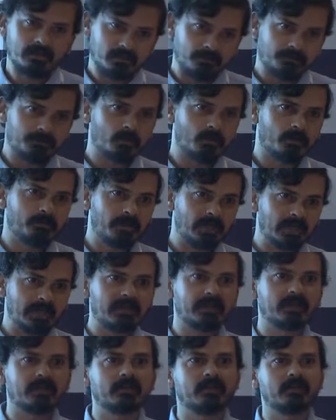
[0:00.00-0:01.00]
If you're
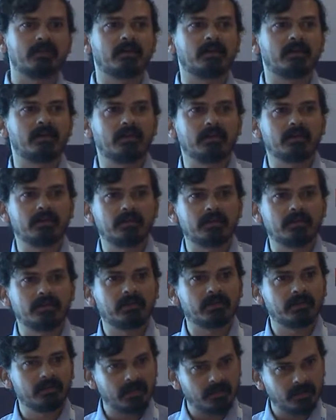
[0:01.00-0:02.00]
building
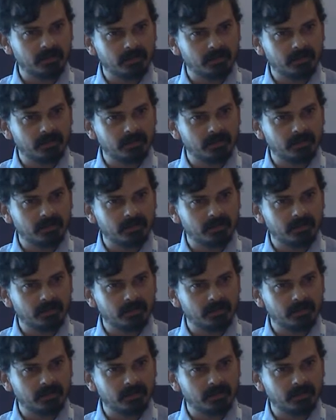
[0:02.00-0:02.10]
uh,